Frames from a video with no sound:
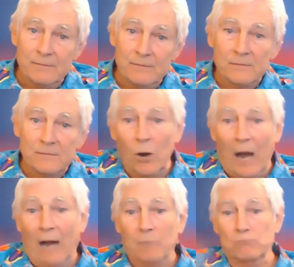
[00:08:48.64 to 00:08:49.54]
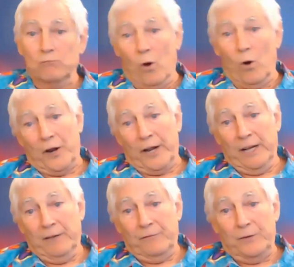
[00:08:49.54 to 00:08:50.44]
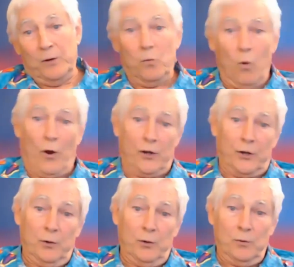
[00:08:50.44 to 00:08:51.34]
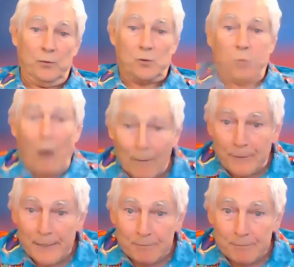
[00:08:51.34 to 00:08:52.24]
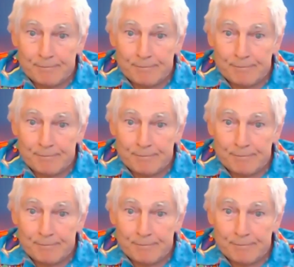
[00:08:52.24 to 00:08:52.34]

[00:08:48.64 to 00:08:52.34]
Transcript: So I wondered if you wanted to swap them.